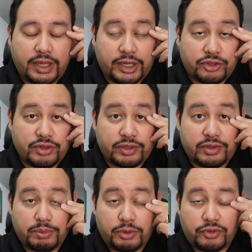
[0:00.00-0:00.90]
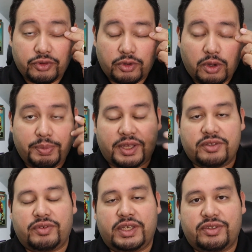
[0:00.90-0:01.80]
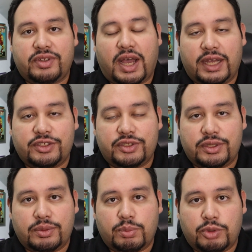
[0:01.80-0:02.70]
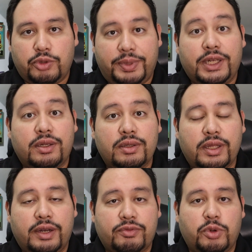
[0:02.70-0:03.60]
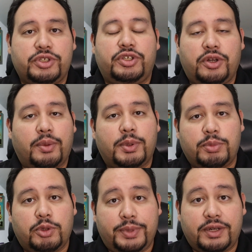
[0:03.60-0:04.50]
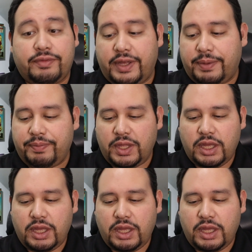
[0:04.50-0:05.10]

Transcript: interest in Booster Gold because of his ties to Blue Beetle, and of course, I'm a Blue Beetle fan.